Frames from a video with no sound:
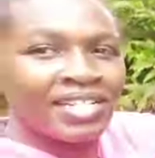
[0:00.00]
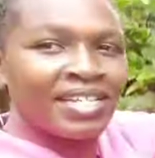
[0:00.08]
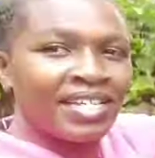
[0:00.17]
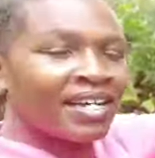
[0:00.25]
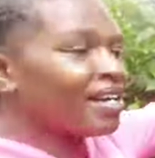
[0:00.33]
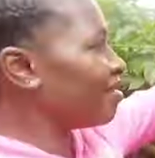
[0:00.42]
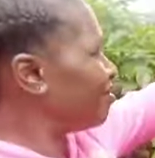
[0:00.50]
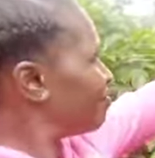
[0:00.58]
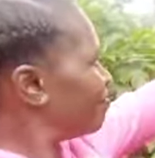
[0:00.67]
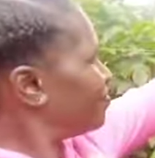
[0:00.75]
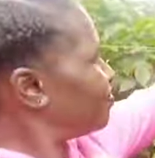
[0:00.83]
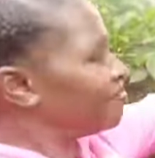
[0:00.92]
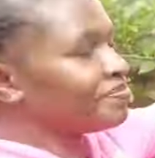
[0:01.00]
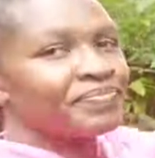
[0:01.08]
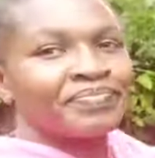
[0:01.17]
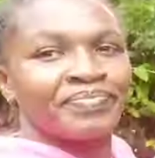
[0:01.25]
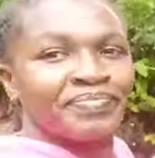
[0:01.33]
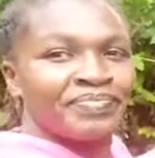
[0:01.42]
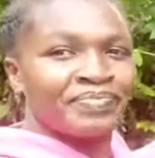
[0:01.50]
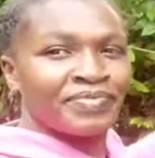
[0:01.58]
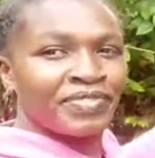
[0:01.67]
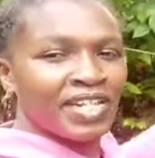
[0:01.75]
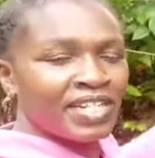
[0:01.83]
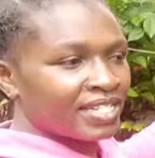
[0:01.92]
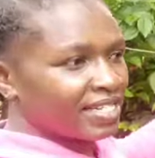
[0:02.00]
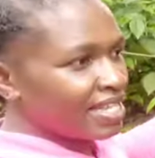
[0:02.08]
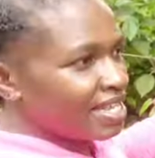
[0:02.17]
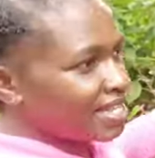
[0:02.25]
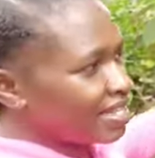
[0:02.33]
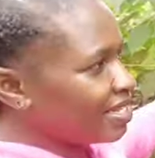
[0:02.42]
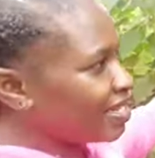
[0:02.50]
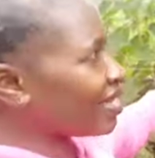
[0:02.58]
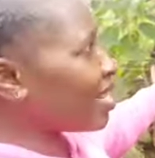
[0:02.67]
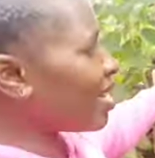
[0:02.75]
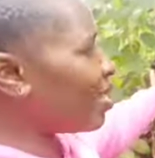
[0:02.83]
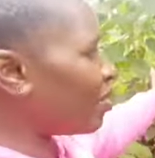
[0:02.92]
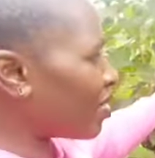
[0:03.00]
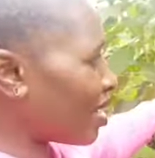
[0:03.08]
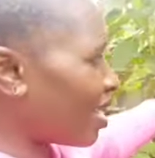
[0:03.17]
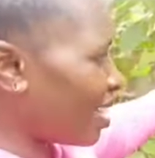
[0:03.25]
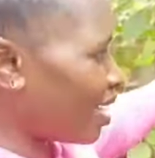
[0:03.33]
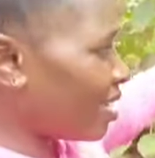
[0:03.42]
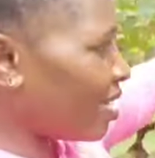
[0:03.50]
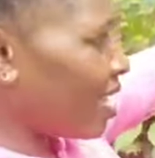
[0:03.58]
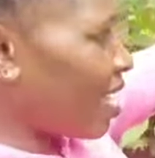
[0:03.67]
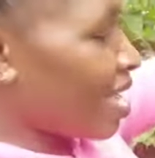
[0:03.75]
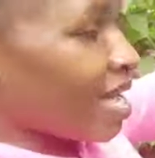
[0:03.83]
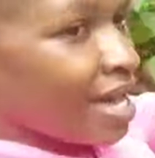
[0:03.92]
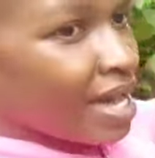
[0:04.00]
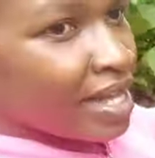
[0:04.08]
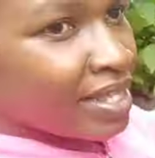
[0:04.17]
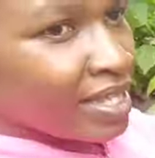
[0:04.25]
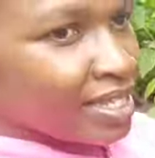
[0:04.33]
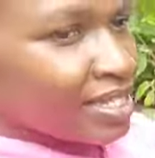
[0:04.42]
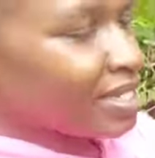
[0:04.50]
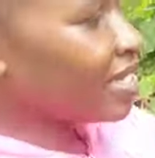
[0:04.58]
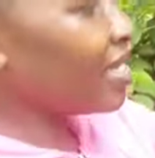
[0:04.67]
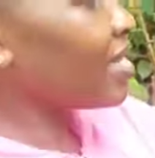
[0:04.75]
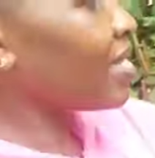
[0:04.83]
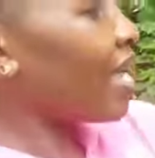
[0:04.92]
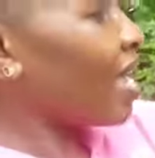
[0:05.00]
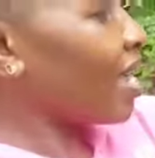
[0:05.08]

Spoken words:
here. You can see this is a clothesline. And then this is a